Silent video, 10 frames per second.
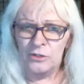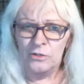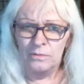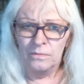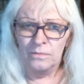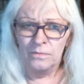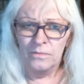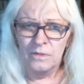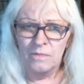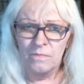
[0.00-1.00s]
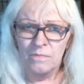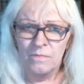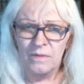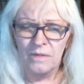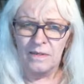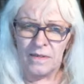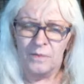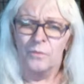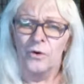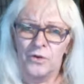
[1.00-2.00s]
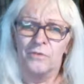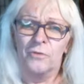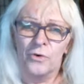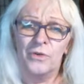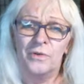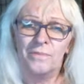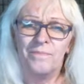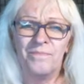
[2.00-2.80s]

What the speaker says: you, and we're here for you.